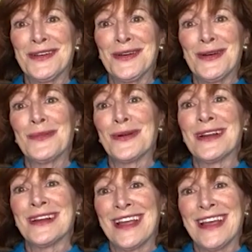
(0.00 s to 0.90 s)
home or
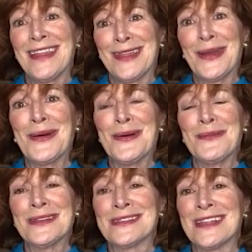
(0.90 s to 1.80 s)
a Catholic
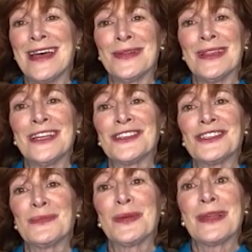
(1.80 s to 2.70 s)
home, is that
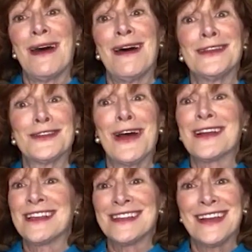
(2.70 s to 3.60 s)
relationship with God,
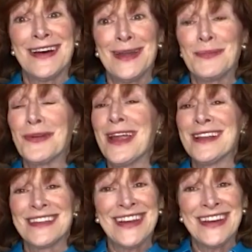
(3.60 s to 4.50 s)
talking to God,
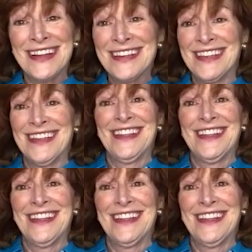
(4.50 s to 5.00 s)
praying to God,